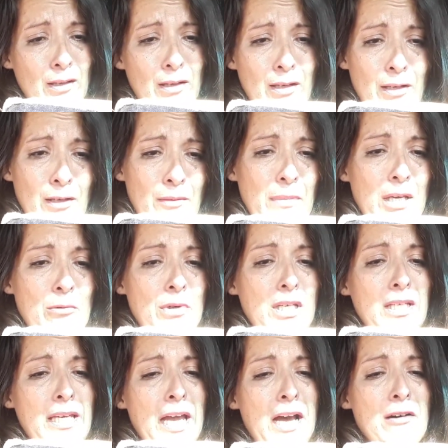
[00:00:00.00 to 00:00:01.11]
May we
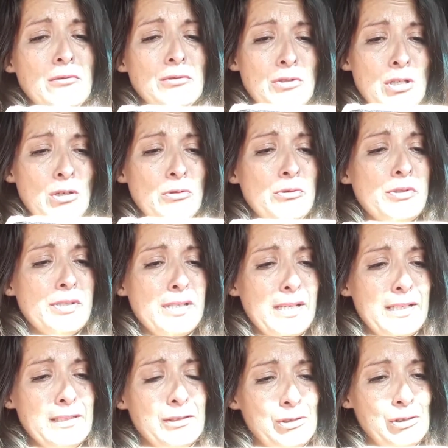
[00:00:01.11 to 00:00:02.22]
count no
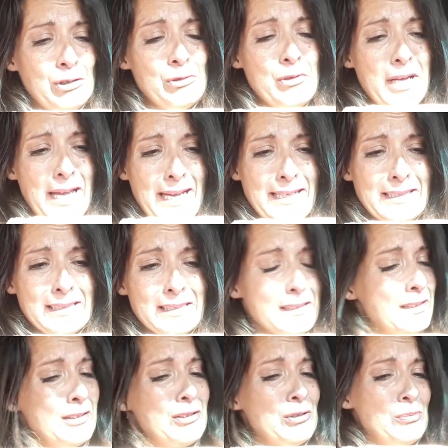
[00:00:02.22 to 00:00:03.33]
sin too heinous
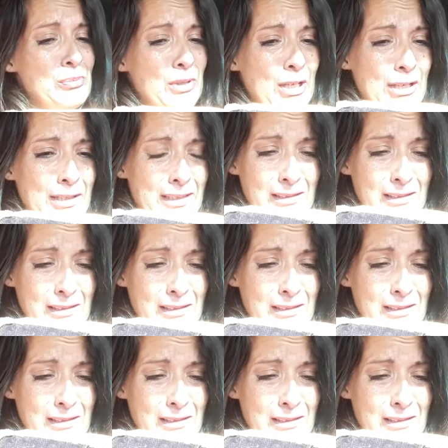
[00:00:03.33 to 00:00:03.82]
to pardon.